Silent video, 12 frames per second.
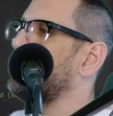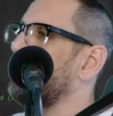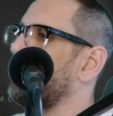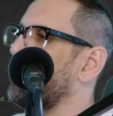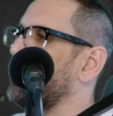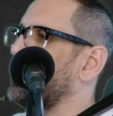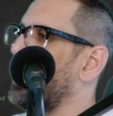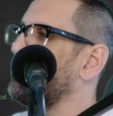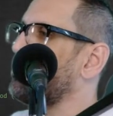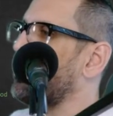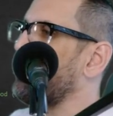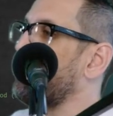from the
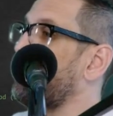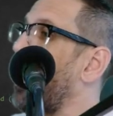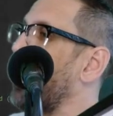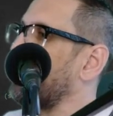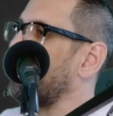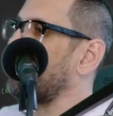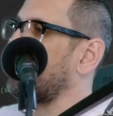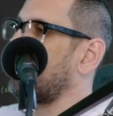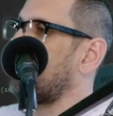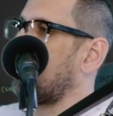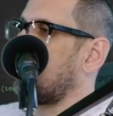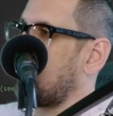Typescript file.
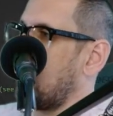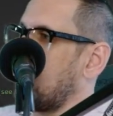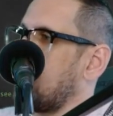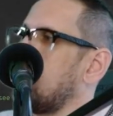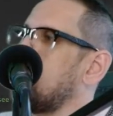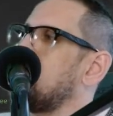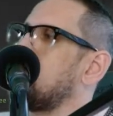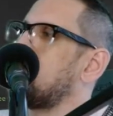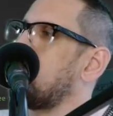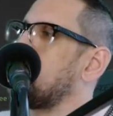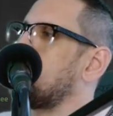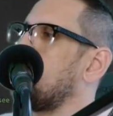Okay.
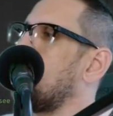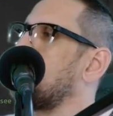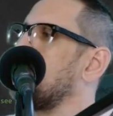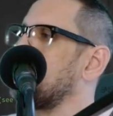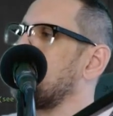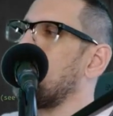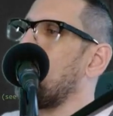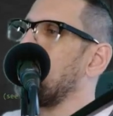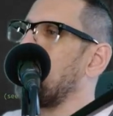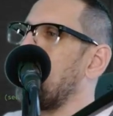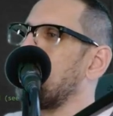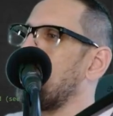Station all custom UI
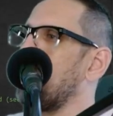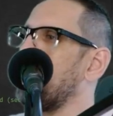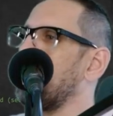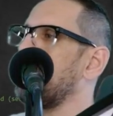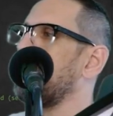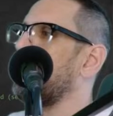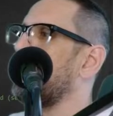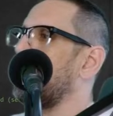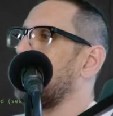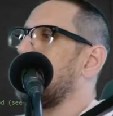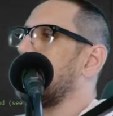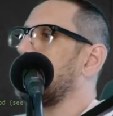library.
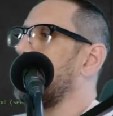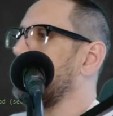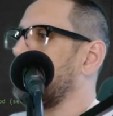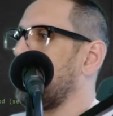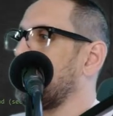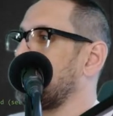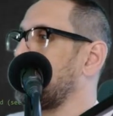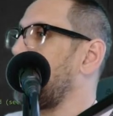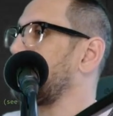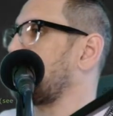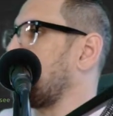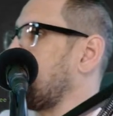So there's a
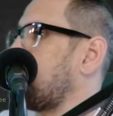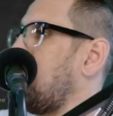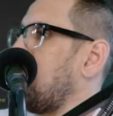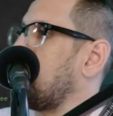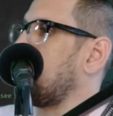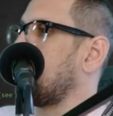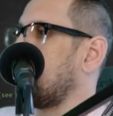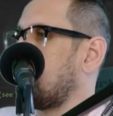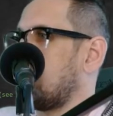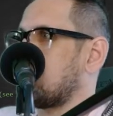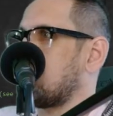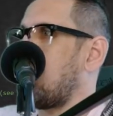Typescript file.
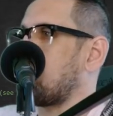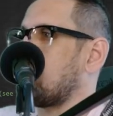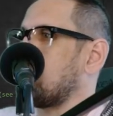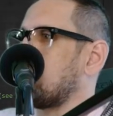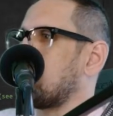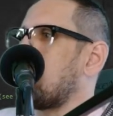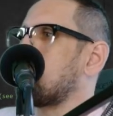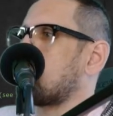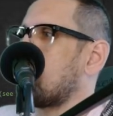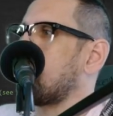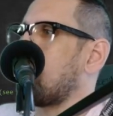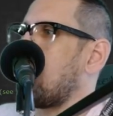This library is a
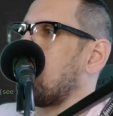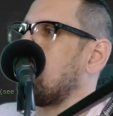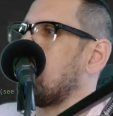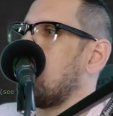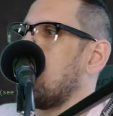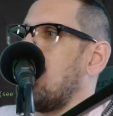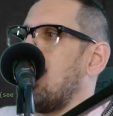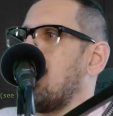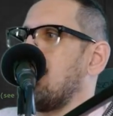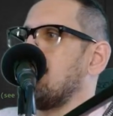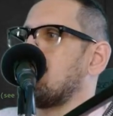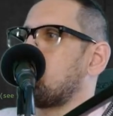Typescript file,
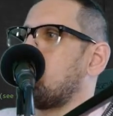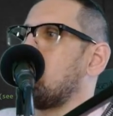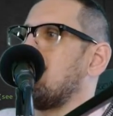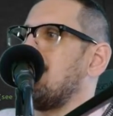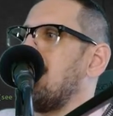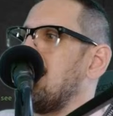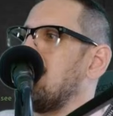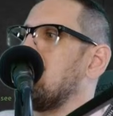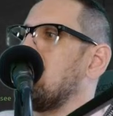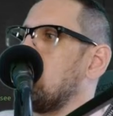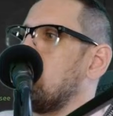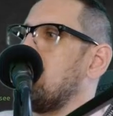and it's pulling in
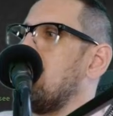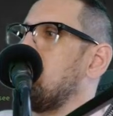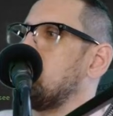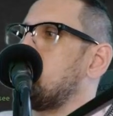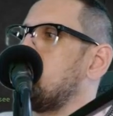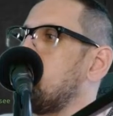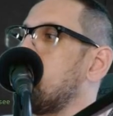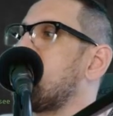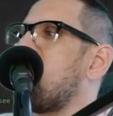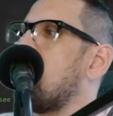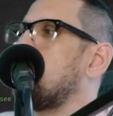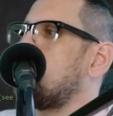the load image to
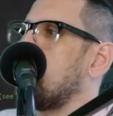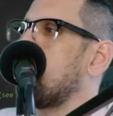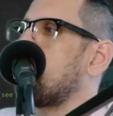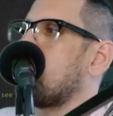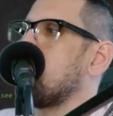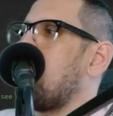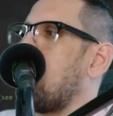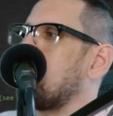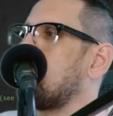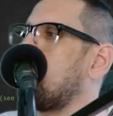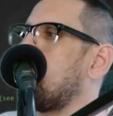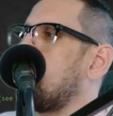function from that
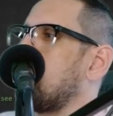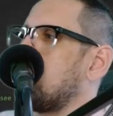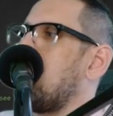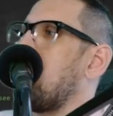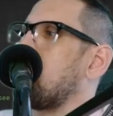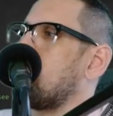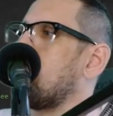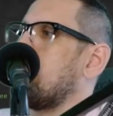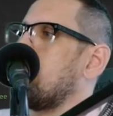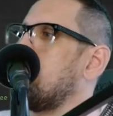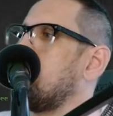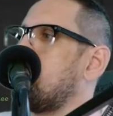
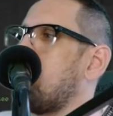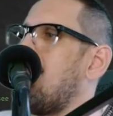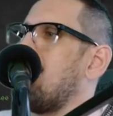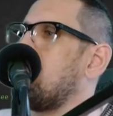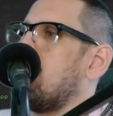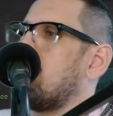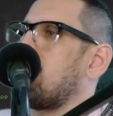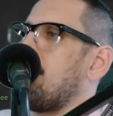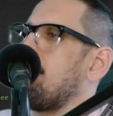library file. Okay.